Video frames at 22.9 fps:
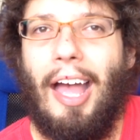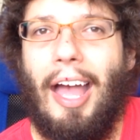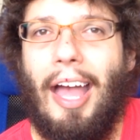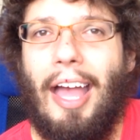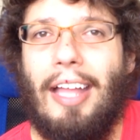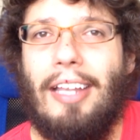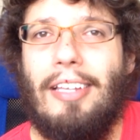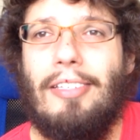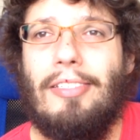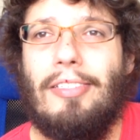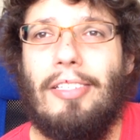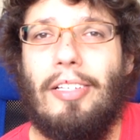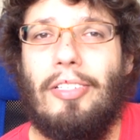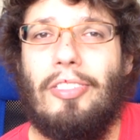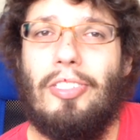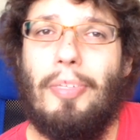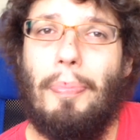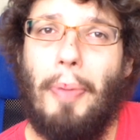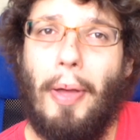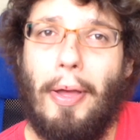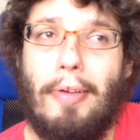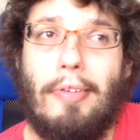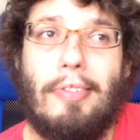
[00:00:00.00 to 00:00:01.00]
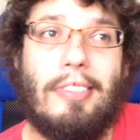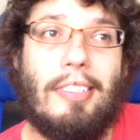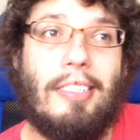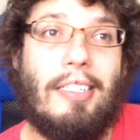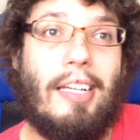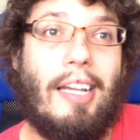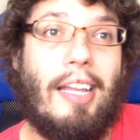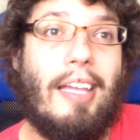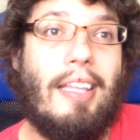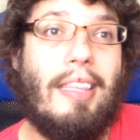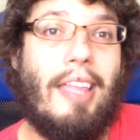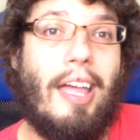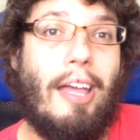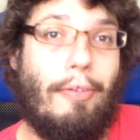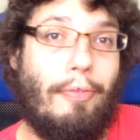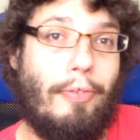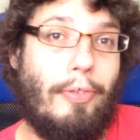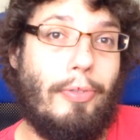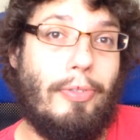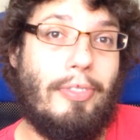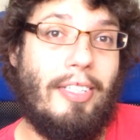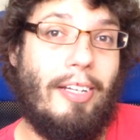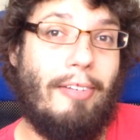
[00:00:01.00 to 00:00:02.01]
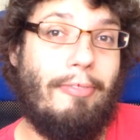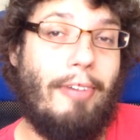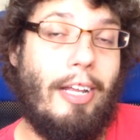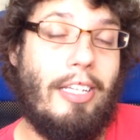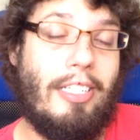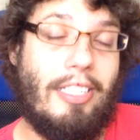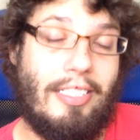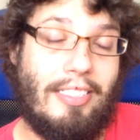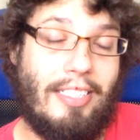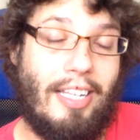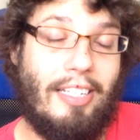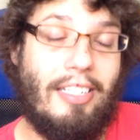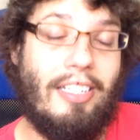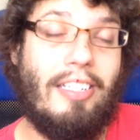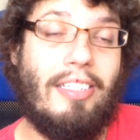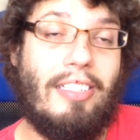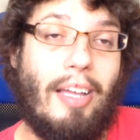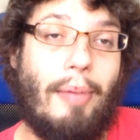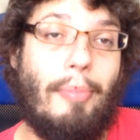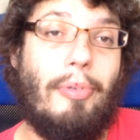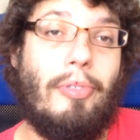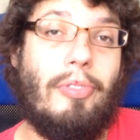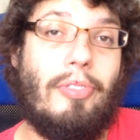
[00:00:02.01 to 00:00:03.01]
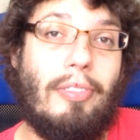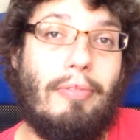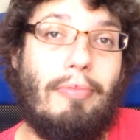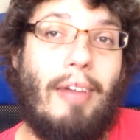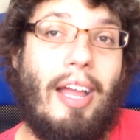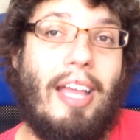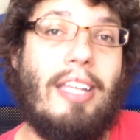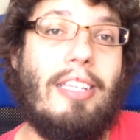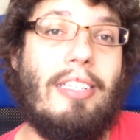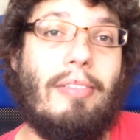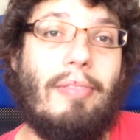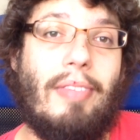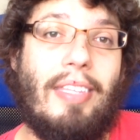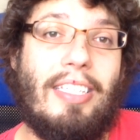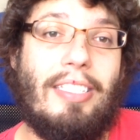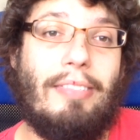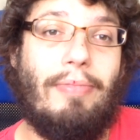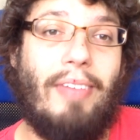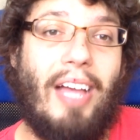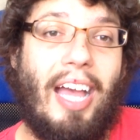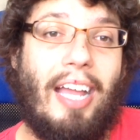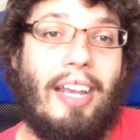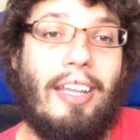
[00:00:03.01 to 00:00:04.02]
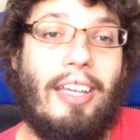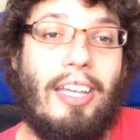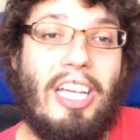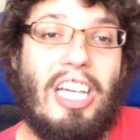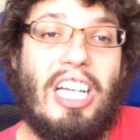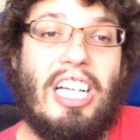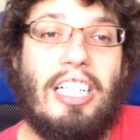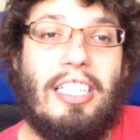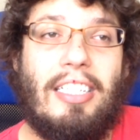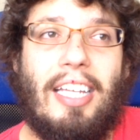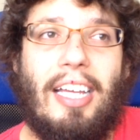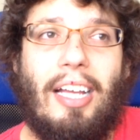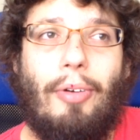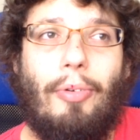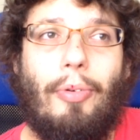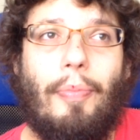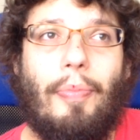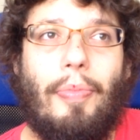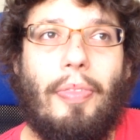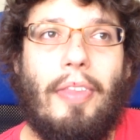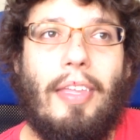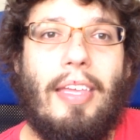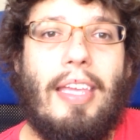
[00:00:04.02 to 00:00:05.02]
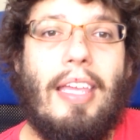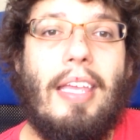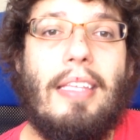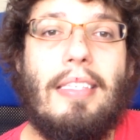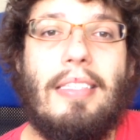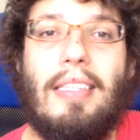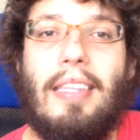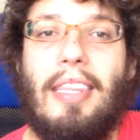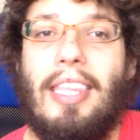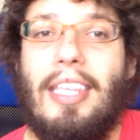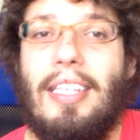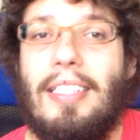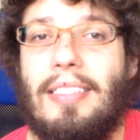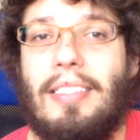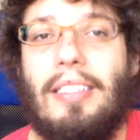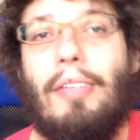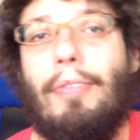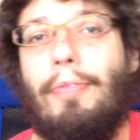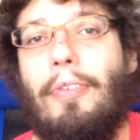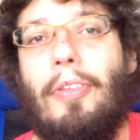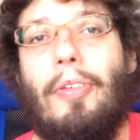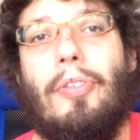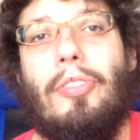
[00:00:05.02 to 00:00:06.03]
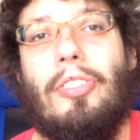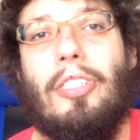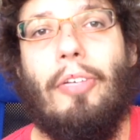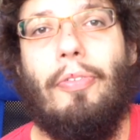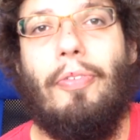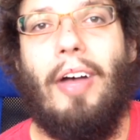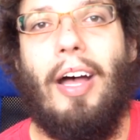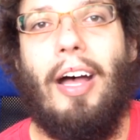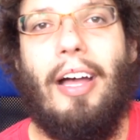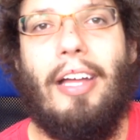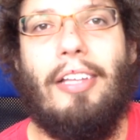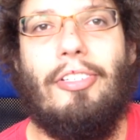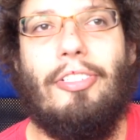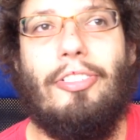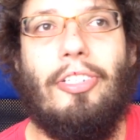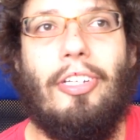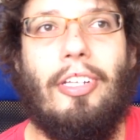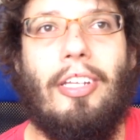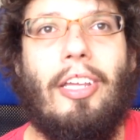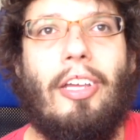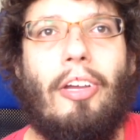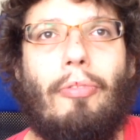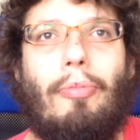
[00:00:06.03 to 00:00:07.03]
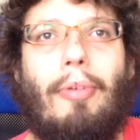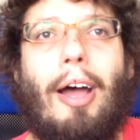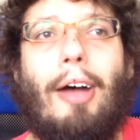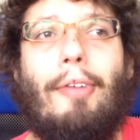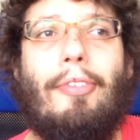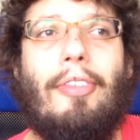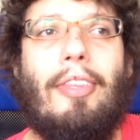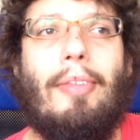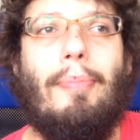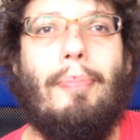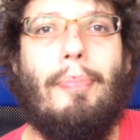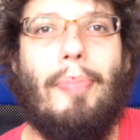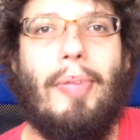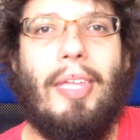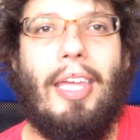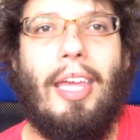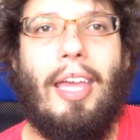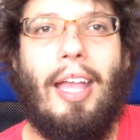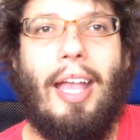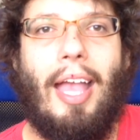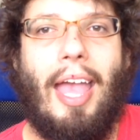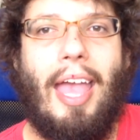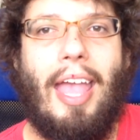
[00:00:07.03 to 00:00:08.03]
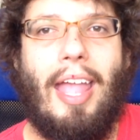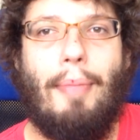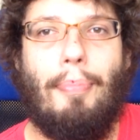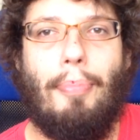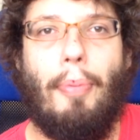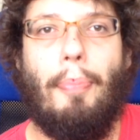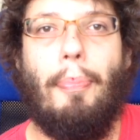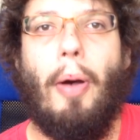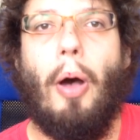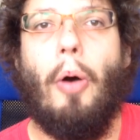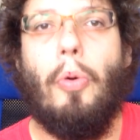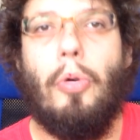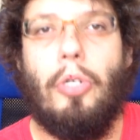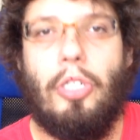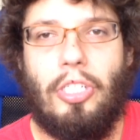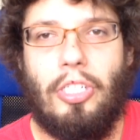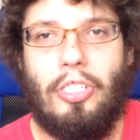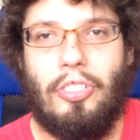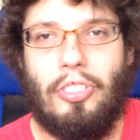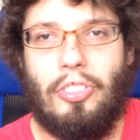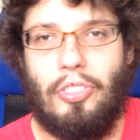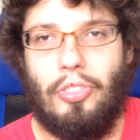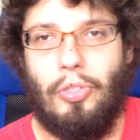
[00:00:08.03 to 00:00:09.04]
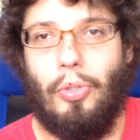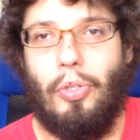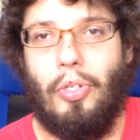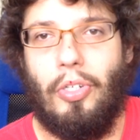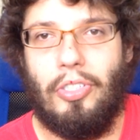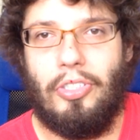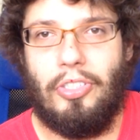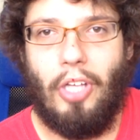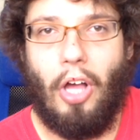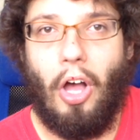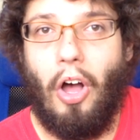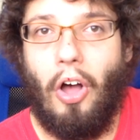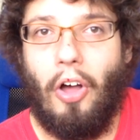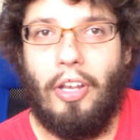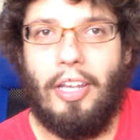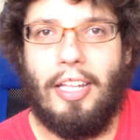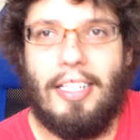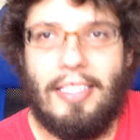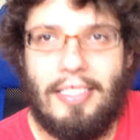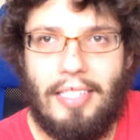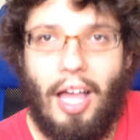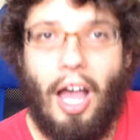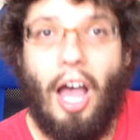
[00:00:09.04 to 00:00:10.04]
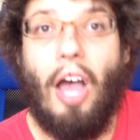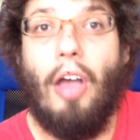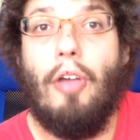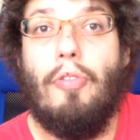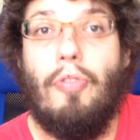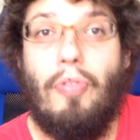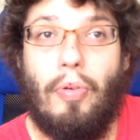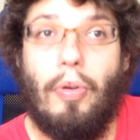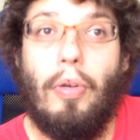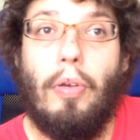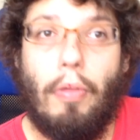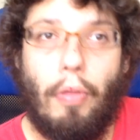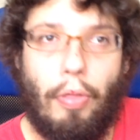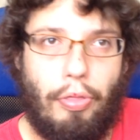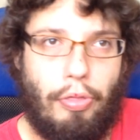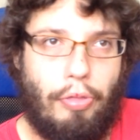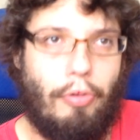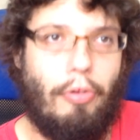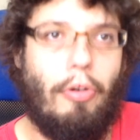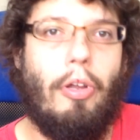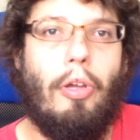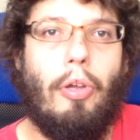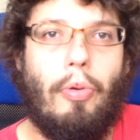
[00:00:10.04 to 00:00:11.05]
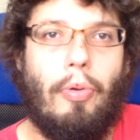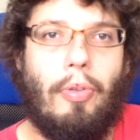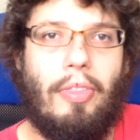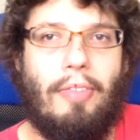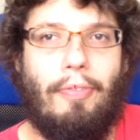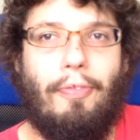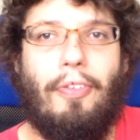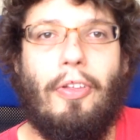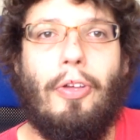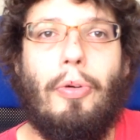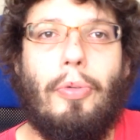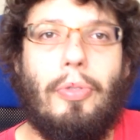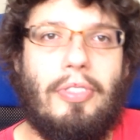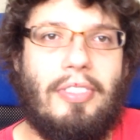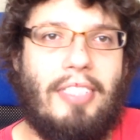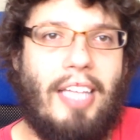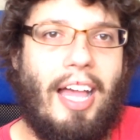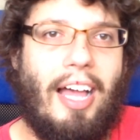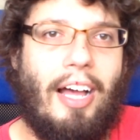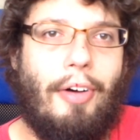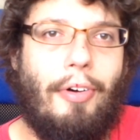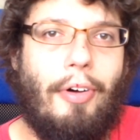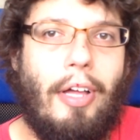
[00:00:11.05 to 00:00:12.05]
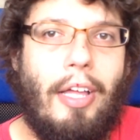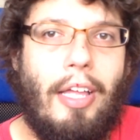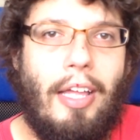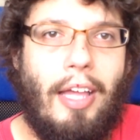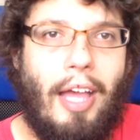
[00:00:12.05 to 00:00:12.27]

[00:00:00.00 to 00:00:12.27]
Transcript: And supposedly their fuel cell range extender doubles the range of this van. Now, is this the future for hydrogen? Rather than being a propulsion source on its own through the fuel cell